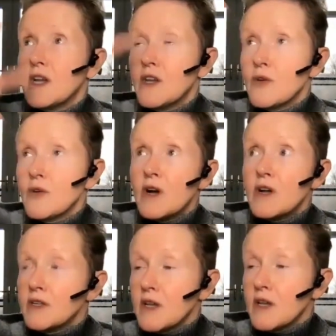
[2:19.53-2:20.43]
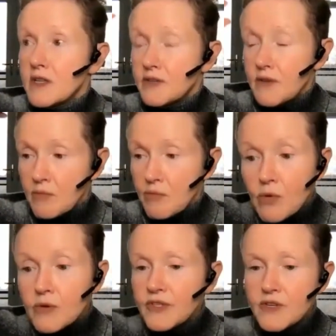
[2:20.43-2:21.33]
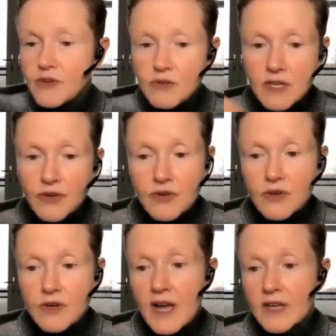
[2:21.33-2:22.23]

you know, a, a, a more senior leader